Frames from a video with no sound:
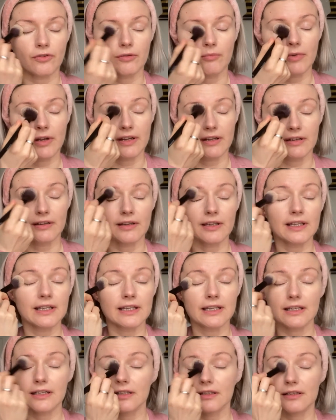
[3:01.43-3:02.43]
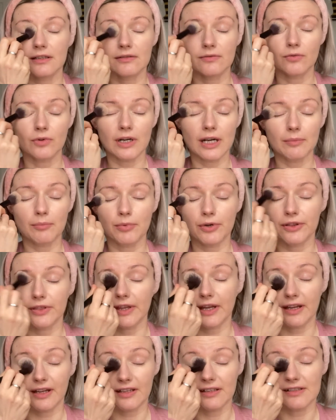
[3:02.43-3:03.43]
my lid where I put
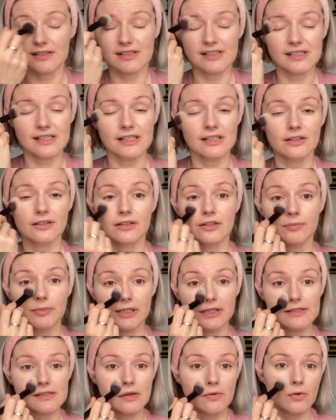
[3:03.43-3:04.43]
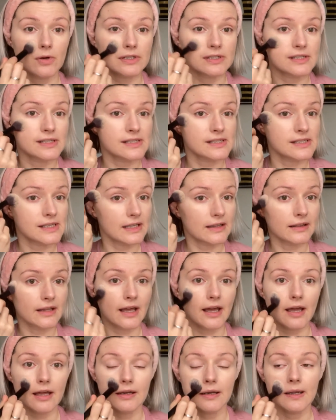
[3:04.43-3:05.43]
that concealer, because I want to set
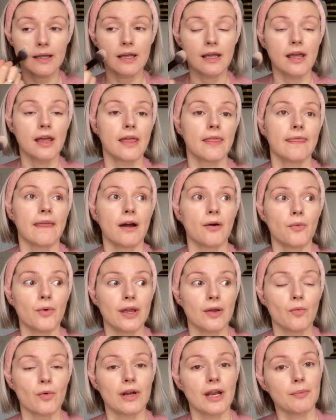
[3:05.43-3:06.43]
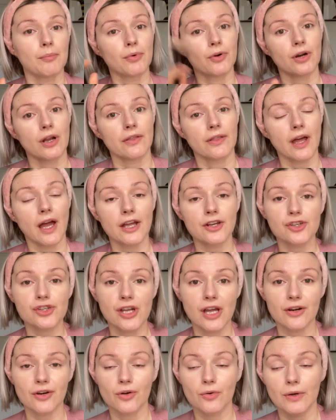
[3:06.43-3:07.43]
that. That way when I put on the
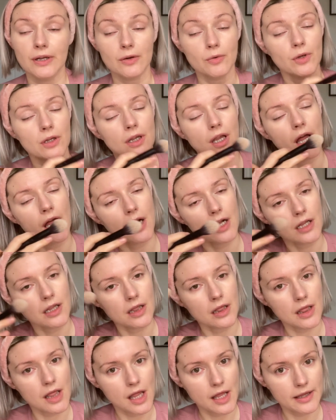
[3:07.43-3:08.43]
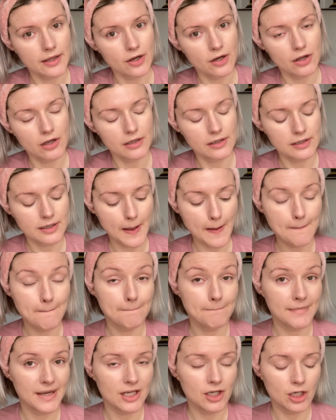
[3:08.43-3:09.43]
eyeshadow, it will glide on
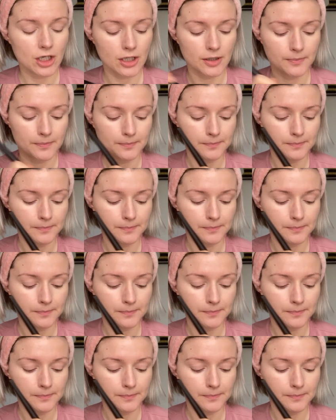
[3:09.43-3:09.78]
better.